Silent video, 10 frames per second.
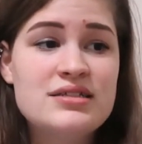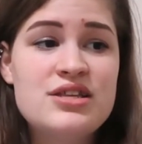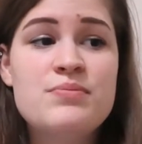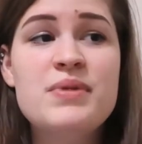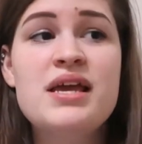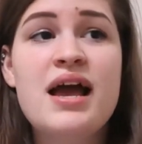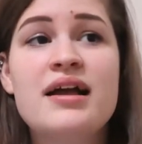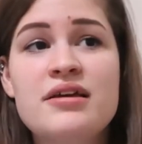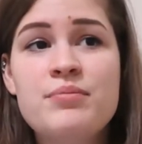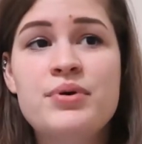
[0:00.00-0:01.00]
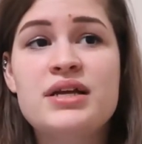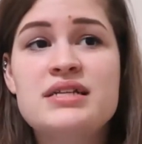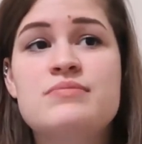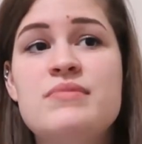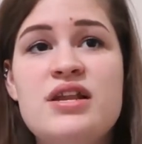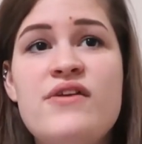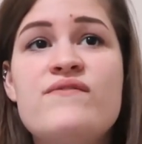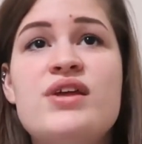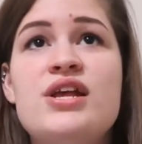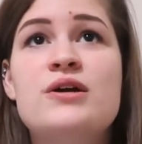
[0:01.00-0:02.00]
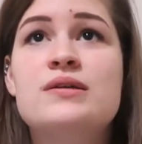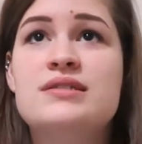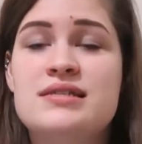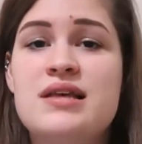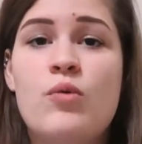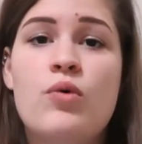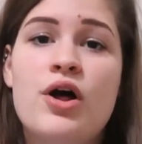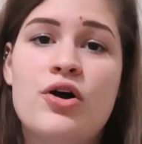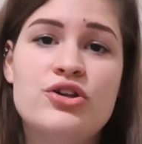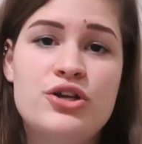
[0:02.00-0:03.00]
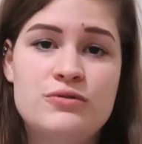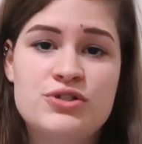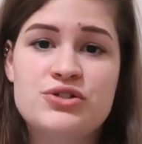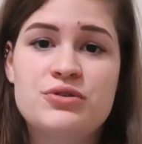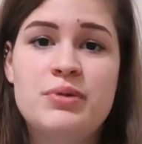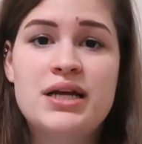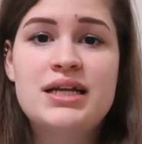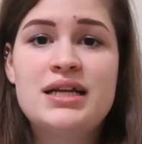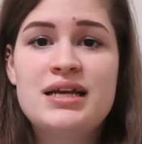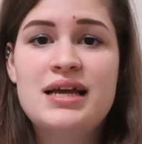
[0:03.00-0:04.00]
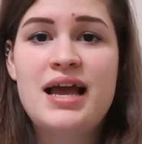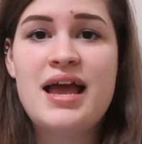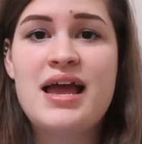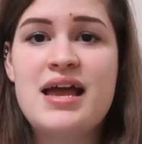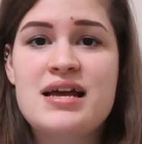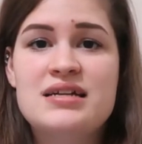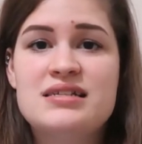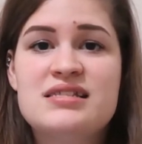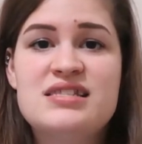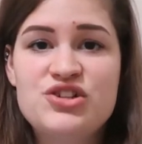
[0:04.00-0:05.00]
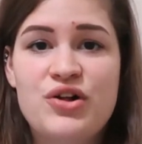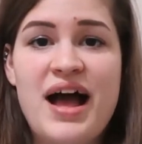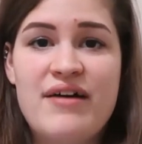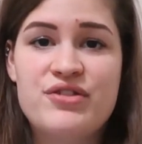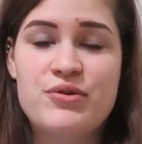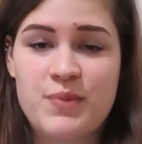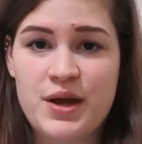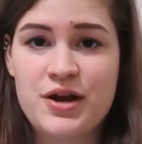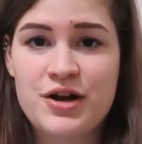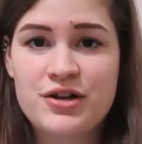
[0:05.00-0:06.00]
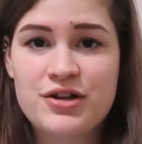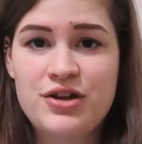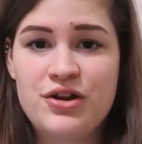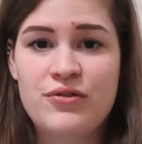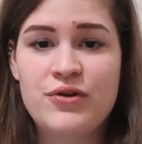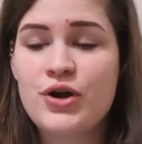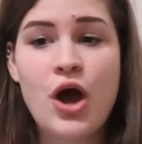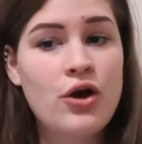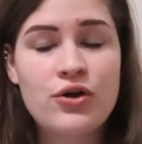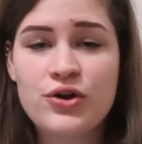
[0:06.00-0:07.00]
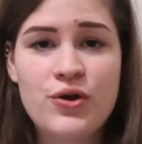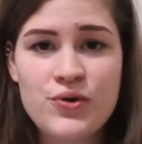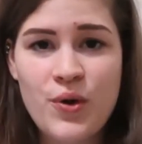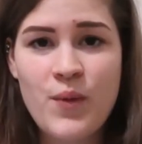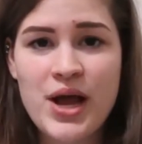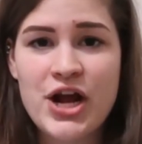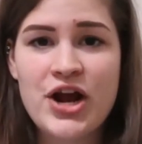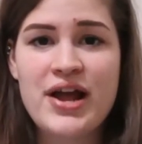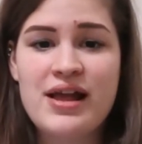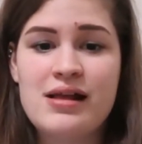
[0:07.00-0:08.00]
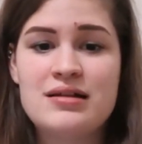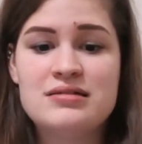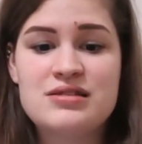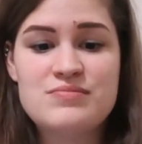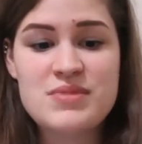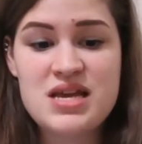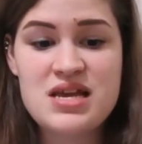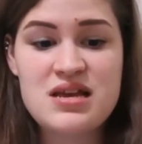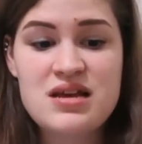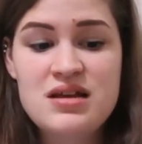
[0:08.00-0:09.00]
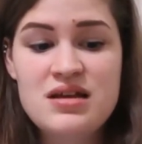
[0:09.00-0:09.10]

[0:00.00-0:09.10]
to me, I can put as many videos as I want on YouTube and still have them there. You know, they're not going to go nowhere. And to me,